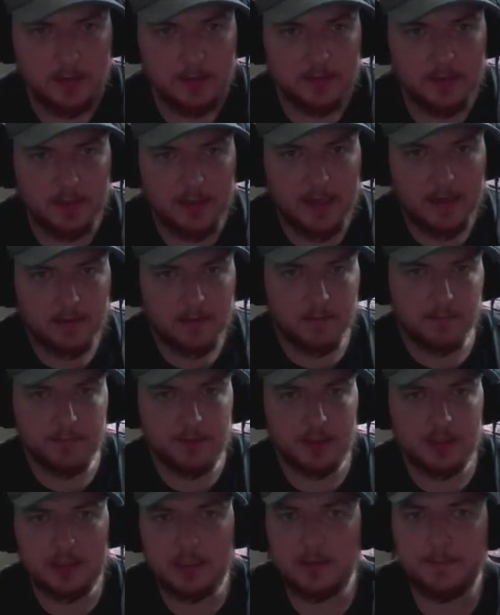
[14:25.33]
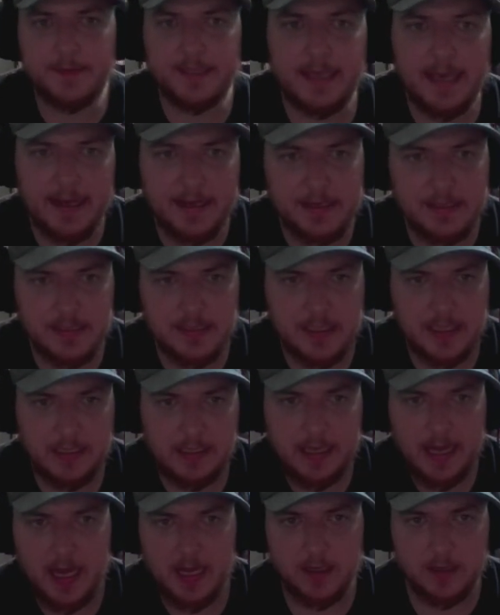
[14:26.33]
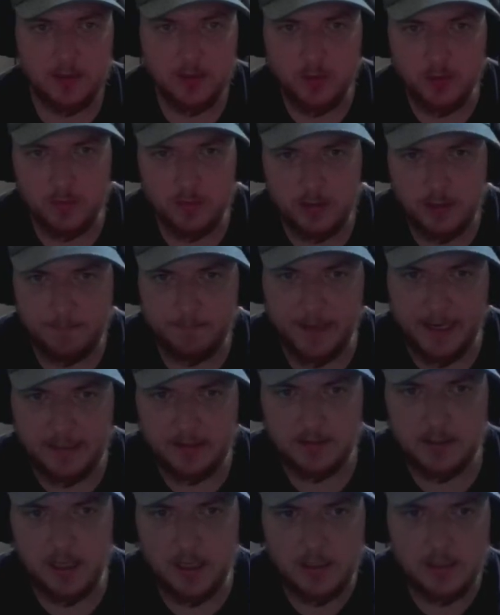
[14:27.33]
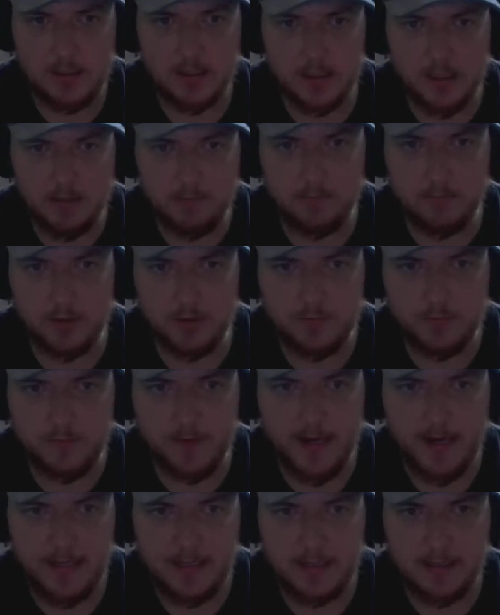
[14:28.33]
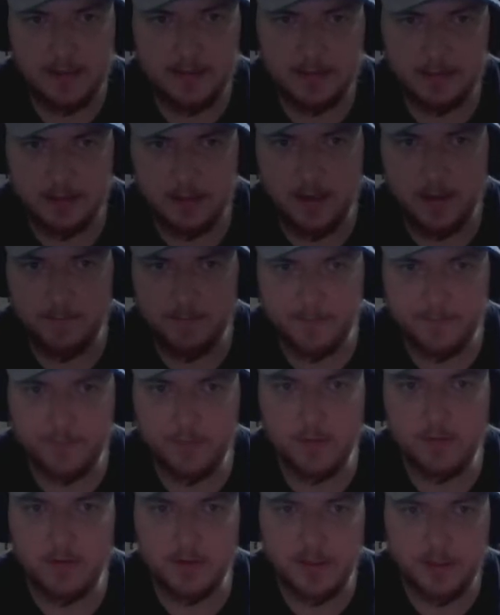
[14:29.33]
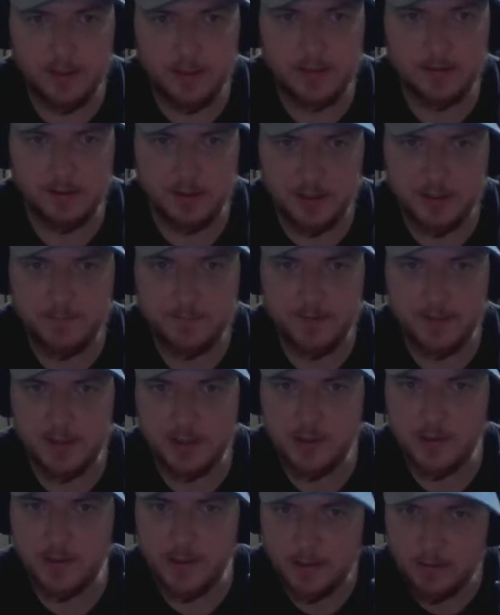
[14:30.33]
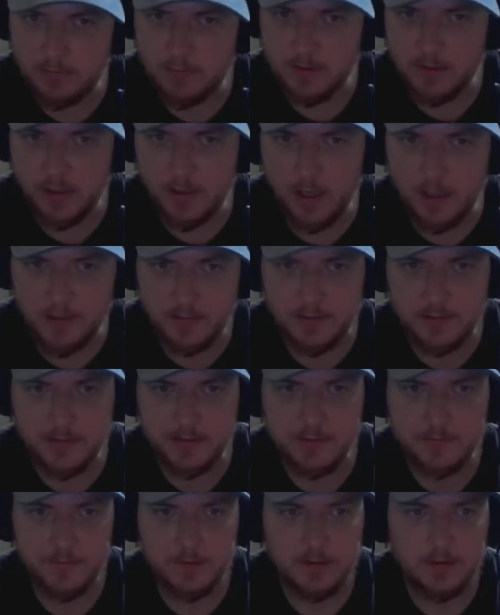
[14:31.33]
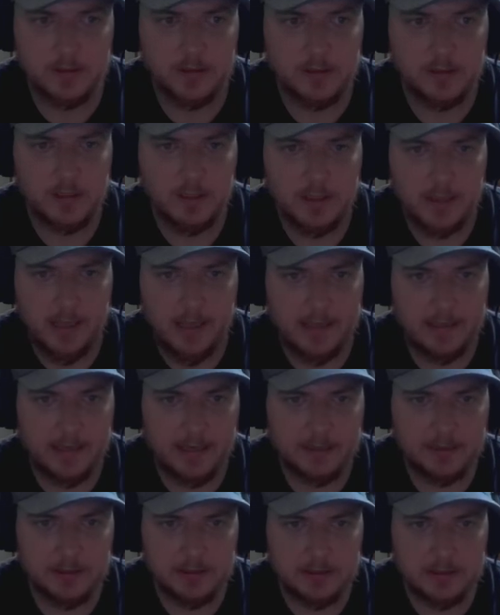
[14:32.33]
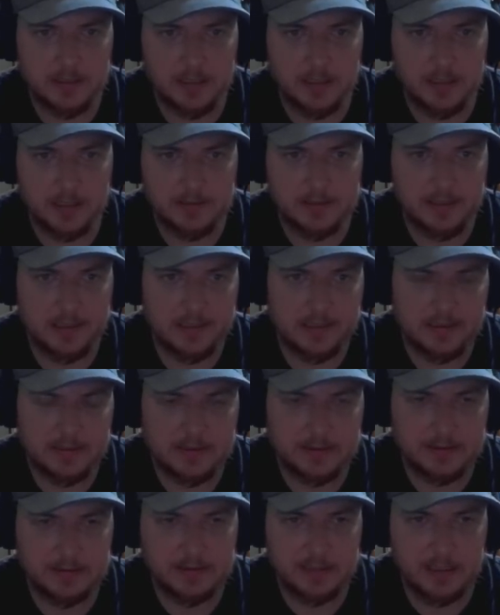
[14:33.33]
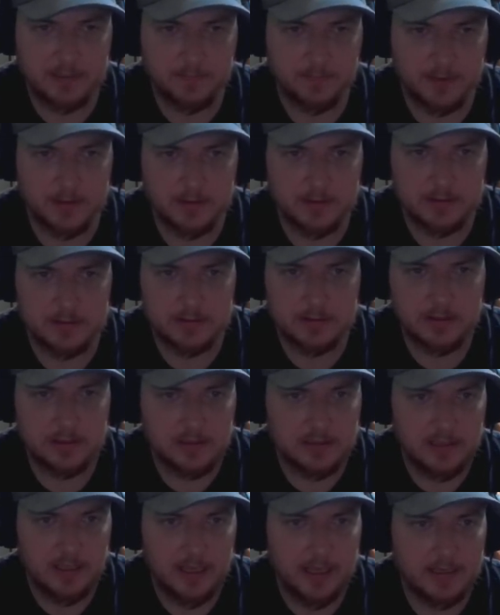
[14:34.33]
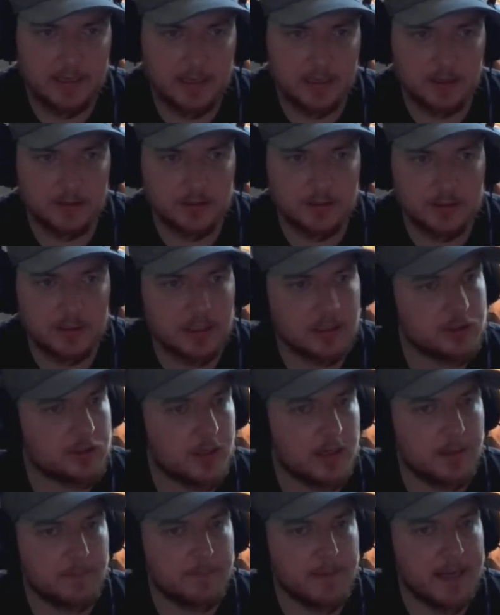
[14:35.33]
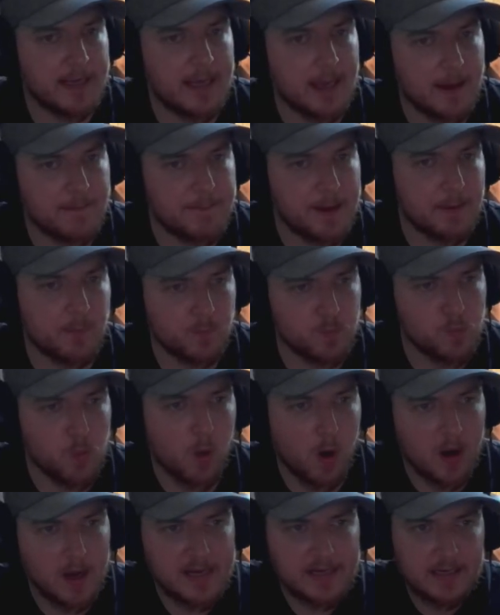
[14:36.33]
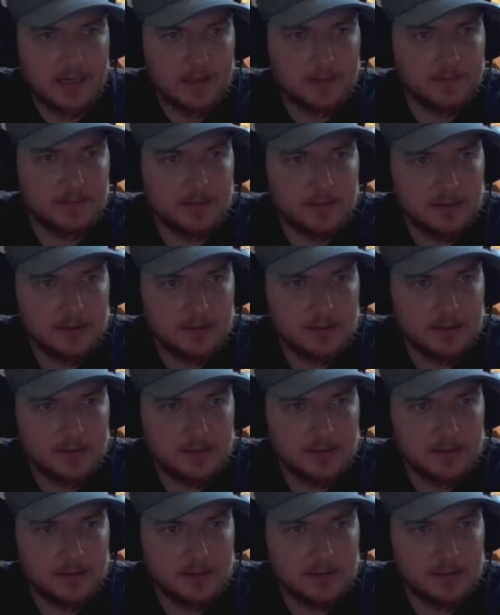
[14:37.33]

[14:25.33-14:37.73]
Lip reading: So now I'm just going to be editing that corner bank turn because it was red, and like before you can just press triangle on the nodes and that just kind of deletes the segments. And then I'm just going to try to make it a bit wider.